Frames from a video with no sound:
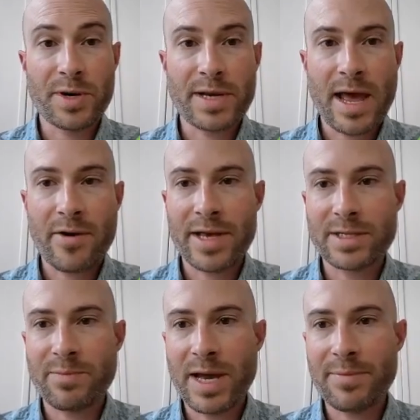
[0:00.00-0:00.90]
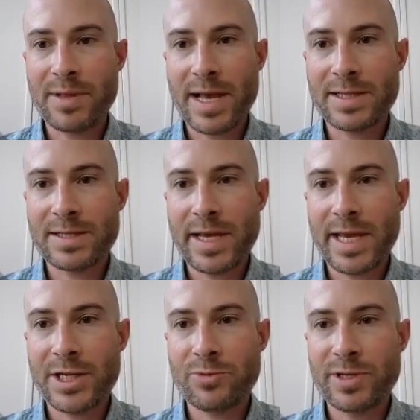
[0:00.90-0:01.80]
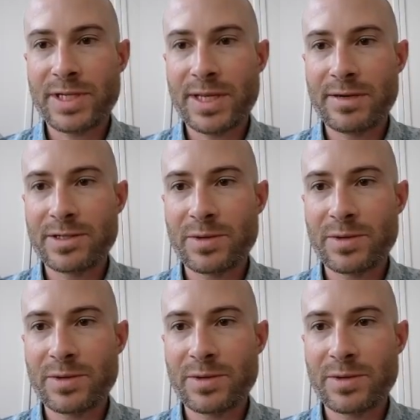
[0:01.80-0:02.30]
now has a pipeline stage. We see there's a